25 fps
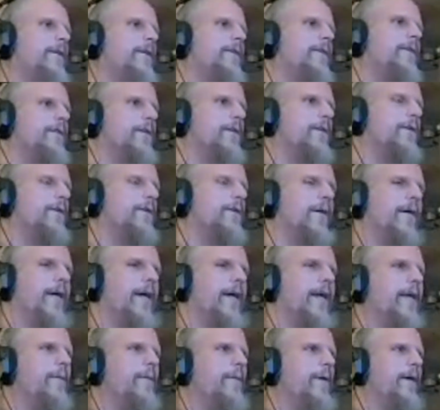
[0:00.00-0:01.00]
So
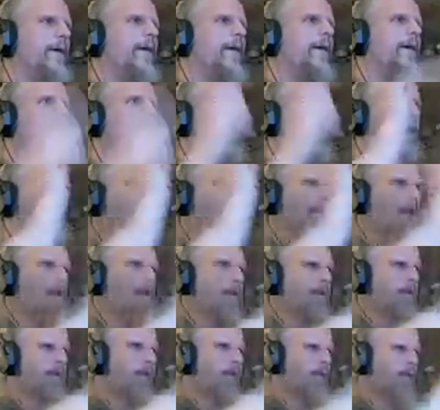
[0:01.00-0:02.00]
anyway, hey
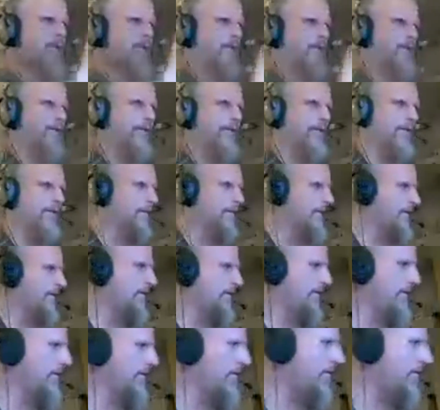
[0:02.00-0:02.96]
sis, how you doing?